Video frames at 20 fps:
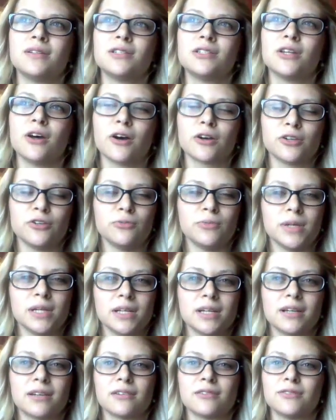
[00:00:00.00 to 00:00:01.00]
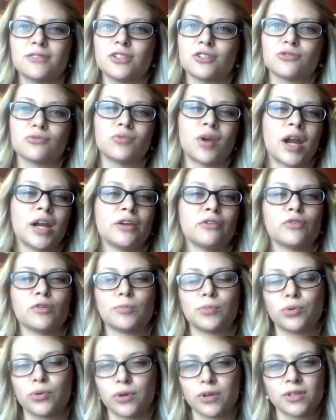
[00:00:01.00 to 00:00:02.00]
documenting, just writing
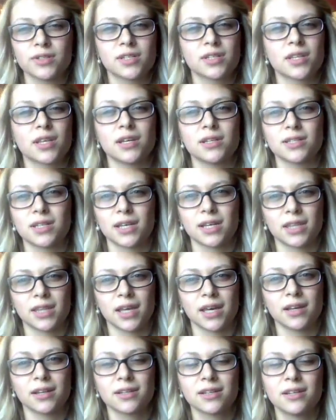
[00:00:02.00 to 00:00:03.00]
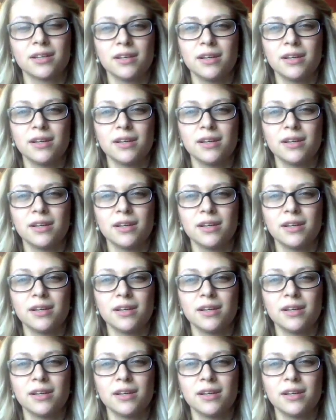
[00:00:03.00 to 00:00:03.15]
reports, things like that.